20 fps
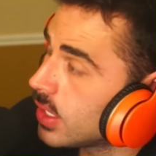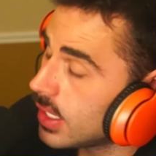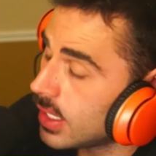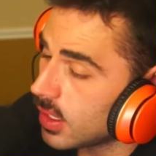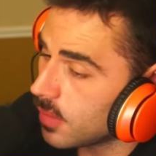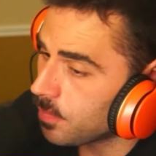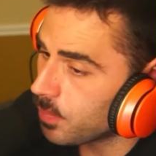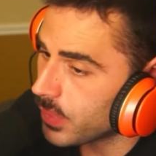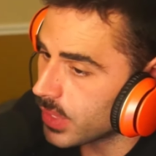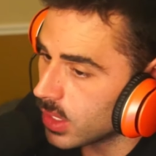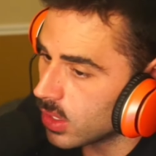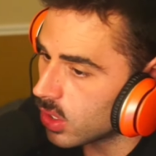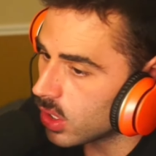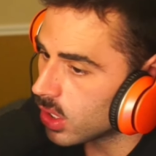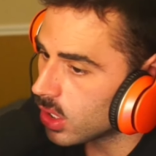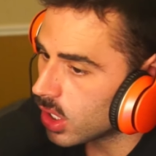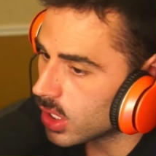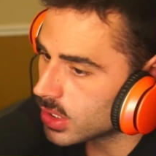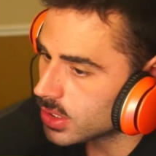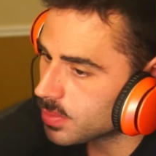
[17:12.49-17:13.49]
And, um, you know, a
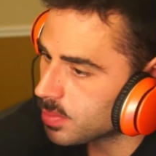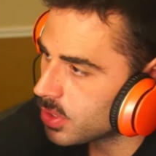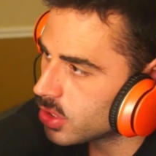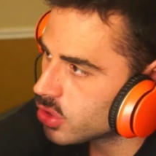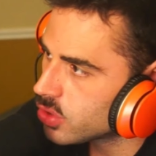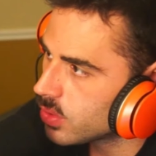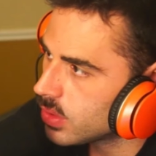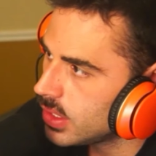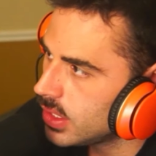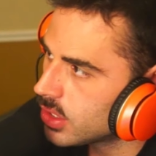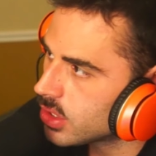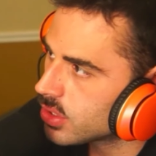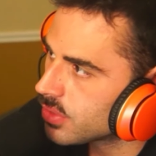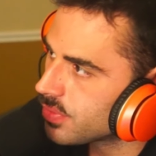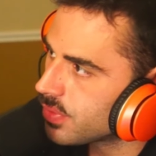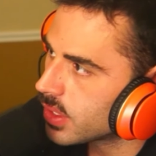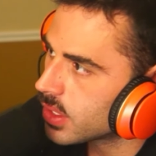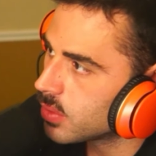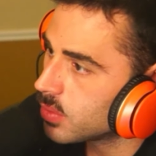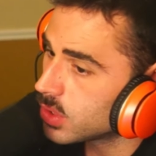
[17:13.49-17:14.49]
lot of spiritual leaders are
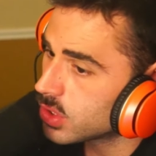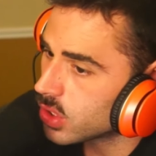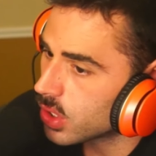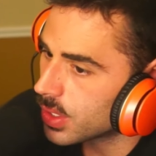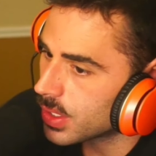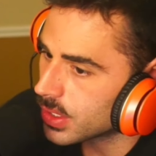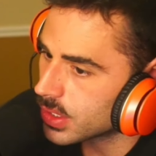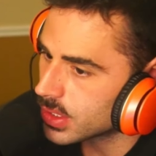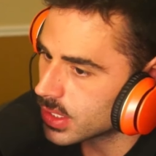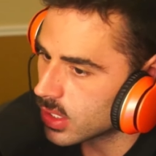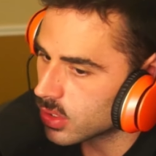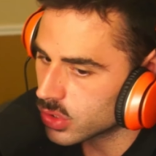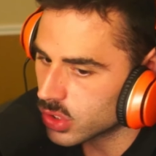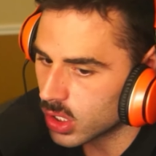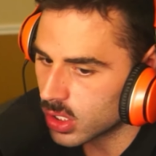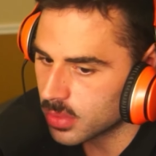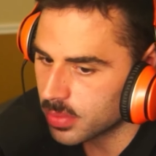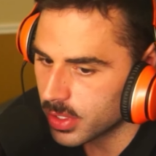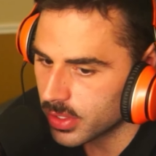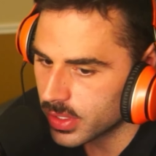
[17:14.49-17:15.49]
fucking retarded because they don't
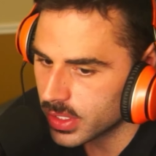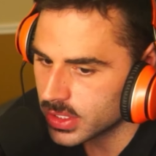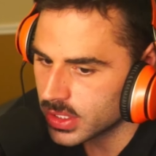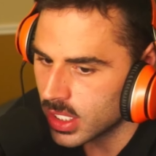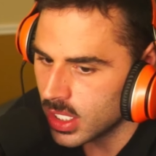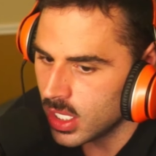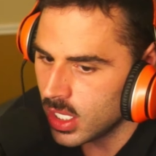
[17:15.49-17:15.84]
talk about this.